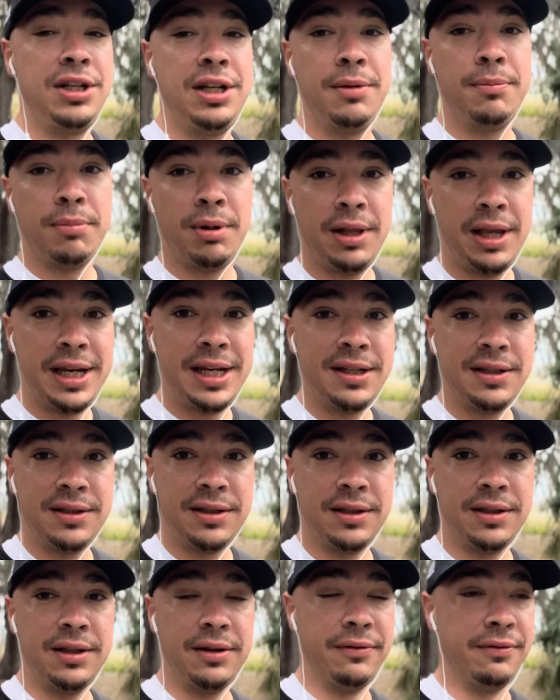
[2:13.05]
in
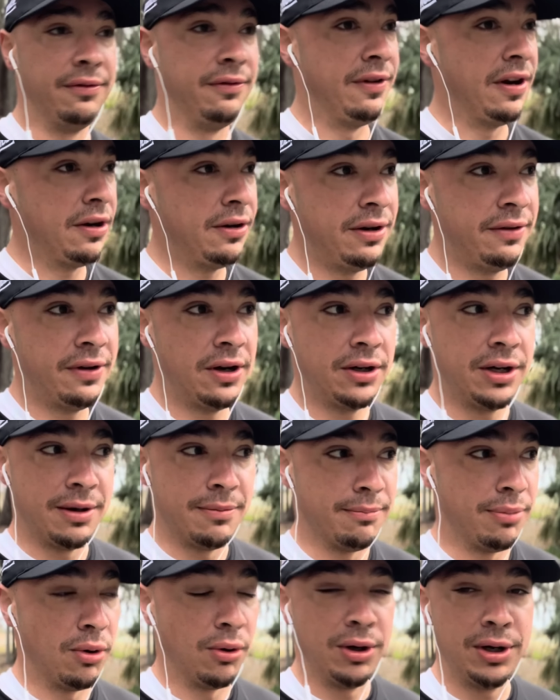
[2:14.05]
place, very, very
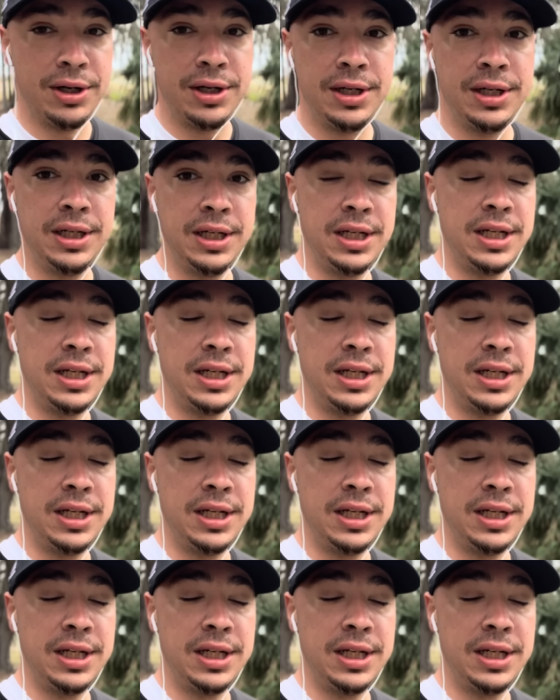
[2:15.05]
important.